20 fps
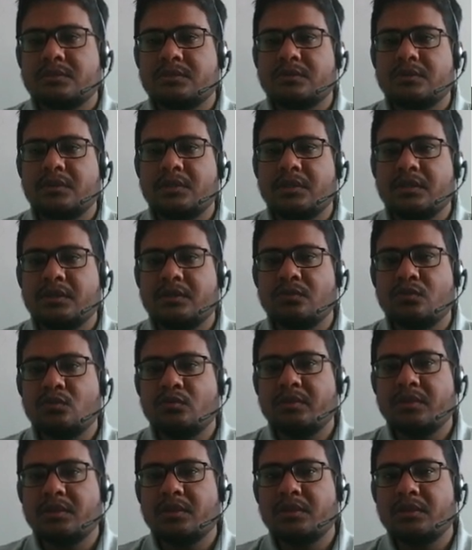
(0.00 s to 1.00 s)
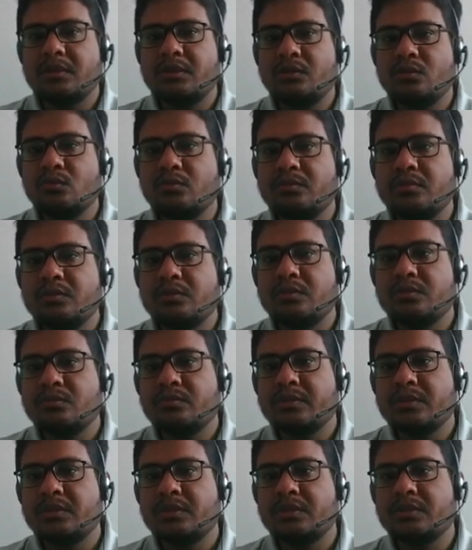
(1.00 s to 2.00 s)
and omega cube
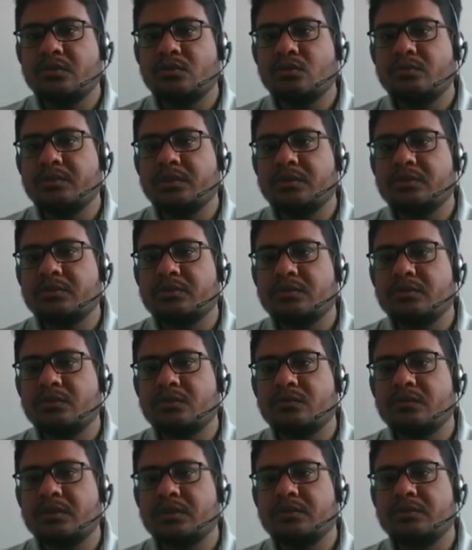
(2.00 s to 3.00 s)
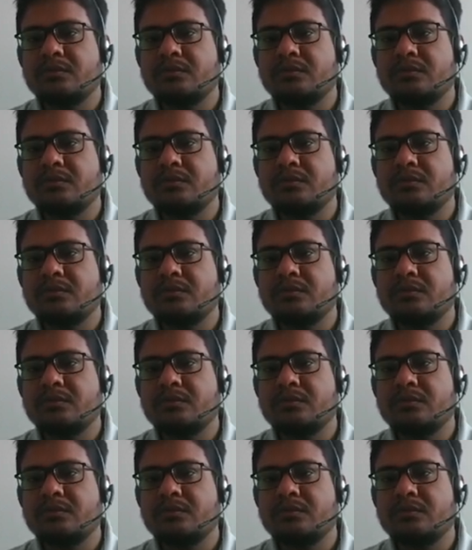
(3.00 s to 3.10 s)
that is equal to 1.